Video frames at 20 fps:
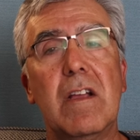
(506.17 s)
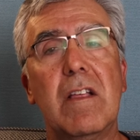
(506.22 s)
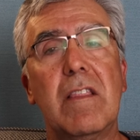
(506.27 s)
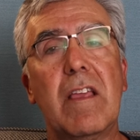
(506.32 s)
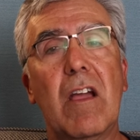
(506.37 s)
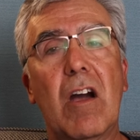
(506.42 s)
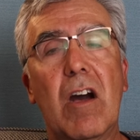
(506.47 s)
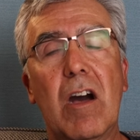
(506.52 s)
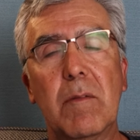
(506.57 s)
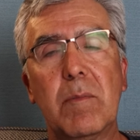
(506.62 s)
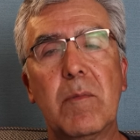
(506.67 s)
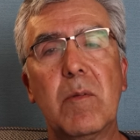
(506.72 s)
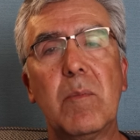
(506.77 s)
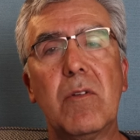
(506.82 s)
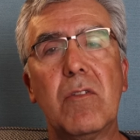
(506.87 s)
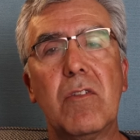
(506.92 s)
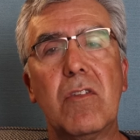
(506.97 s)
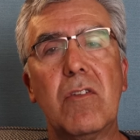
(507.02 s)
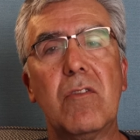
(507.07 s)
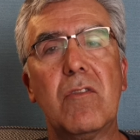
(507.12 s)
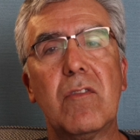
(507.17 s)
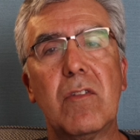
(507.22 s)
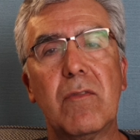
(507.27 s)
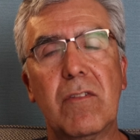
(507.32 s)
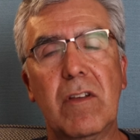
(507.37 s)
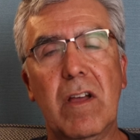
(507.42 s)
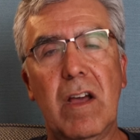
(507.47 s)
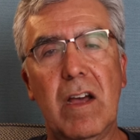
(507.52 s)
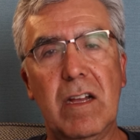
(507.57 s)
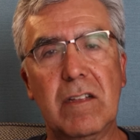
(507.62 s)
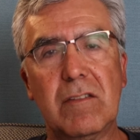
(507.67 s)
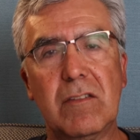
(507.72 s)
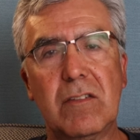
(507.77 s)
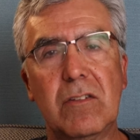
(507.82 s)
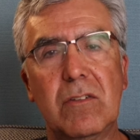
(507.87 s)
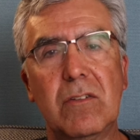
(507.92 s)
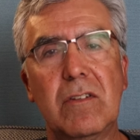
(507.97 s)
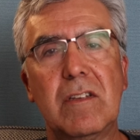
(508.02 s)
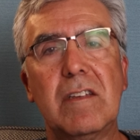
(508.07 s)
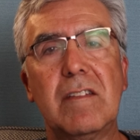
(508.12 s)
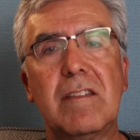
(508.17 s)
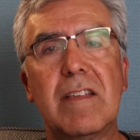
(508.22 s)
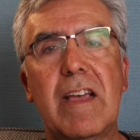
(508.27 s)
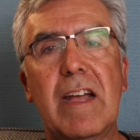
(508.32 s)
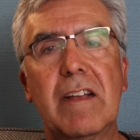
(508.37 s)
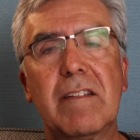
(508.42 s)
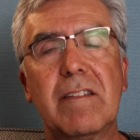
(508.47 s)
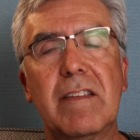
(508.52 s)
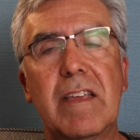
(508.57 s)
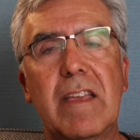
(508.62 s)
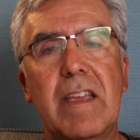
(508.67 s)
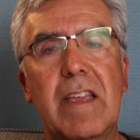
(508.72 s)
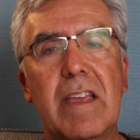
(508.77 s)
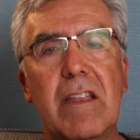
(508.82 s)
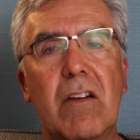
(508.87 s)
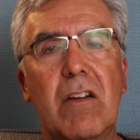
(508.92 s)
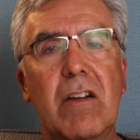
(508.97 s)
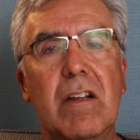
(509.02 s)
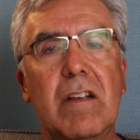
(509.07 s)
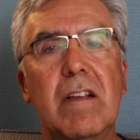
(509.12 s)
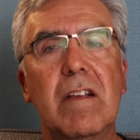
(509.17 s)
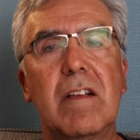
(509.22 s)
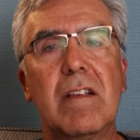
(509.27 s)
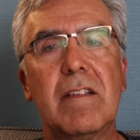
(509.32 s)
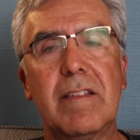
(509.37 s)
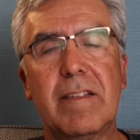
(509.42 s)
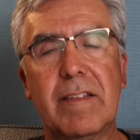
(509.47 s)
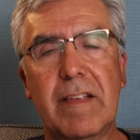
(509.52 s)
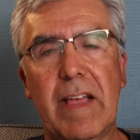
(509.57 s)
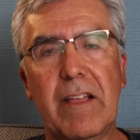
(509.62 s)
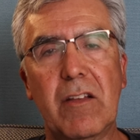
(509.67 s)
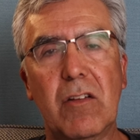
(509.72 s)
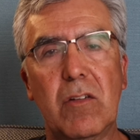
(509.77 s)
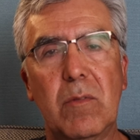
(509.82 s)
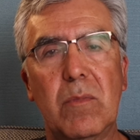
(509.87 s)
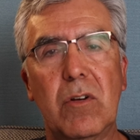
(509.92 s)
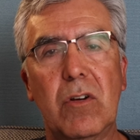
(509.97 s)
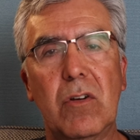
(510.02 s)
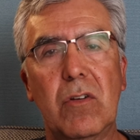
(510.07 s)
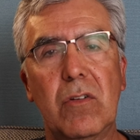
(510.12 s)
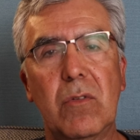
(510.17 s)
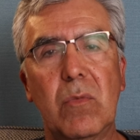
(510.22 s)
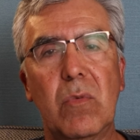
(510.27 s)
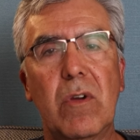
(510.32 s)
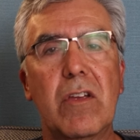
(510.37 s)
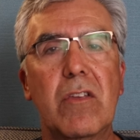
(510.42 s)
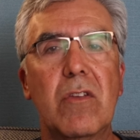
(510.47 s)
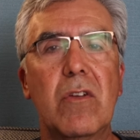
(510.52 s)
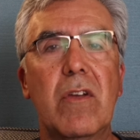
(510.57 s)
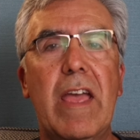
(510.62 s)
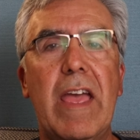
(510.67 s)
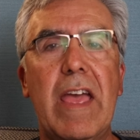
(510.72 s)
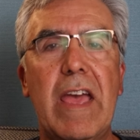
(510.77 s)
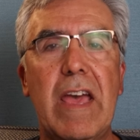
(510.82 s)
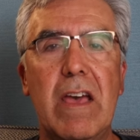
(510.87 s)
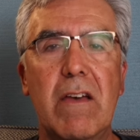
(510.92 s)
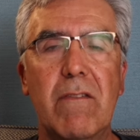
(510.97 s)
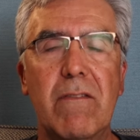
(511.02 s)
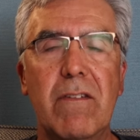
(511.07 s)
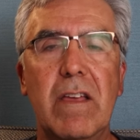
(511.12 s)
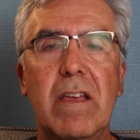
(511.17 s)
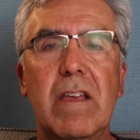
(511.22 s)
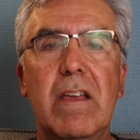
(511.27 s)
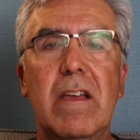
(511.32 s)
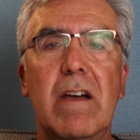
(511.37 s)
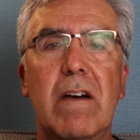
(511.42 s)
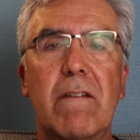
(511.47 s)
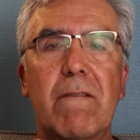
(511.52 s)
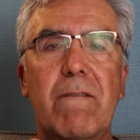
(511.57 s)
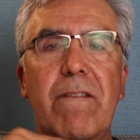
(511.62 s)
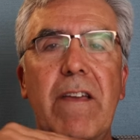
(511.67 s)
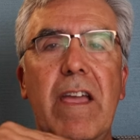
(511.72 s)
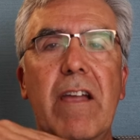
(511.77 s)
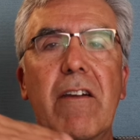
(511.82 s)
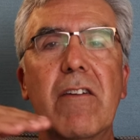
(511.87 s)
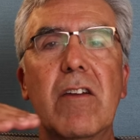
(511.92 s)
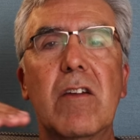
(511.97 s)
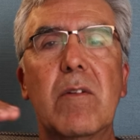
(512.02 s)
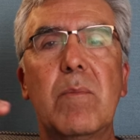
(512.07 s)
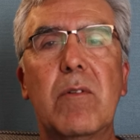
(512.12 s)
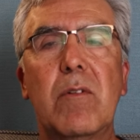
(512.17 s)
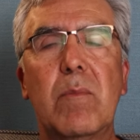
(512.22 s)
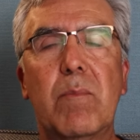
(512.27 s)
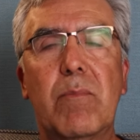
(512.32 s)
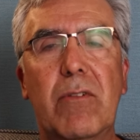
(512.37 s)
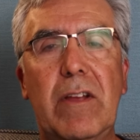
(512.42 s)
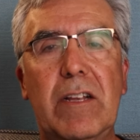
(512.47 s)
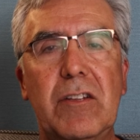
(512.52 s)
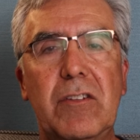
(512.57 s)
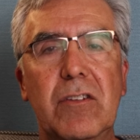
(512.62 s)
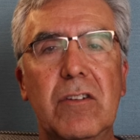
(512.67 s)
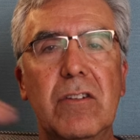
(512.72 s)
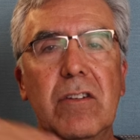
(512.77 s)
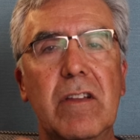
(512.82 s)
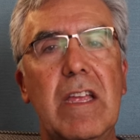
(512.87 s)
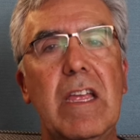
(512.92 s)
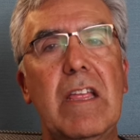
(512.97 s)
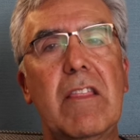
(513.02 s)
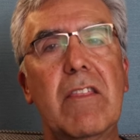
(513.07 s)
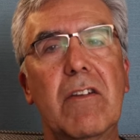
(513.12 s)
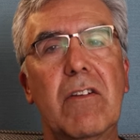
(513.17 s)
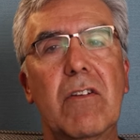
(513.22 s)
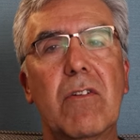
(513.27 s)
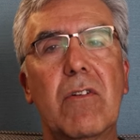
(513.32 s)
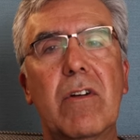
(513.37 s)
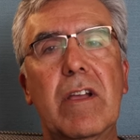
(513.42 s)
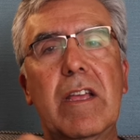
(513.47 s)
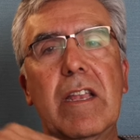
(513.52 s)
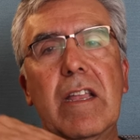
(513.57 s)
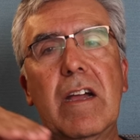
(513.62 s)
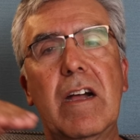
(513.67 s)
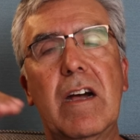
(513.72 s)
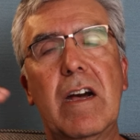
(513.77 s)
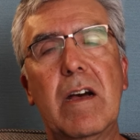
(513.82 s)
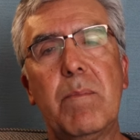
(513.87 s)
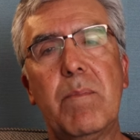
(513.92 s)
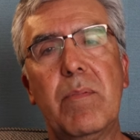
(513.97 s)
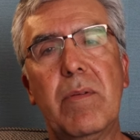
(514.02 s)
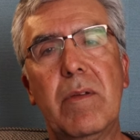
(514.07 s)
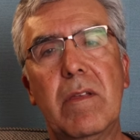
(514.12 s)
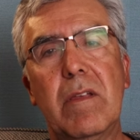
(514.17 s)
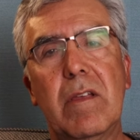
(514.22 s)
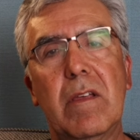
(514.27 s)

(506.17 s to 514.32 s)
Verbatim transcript: The optimal use of KAATSU is actually in our cycle mode, where you have a variable pressure either going up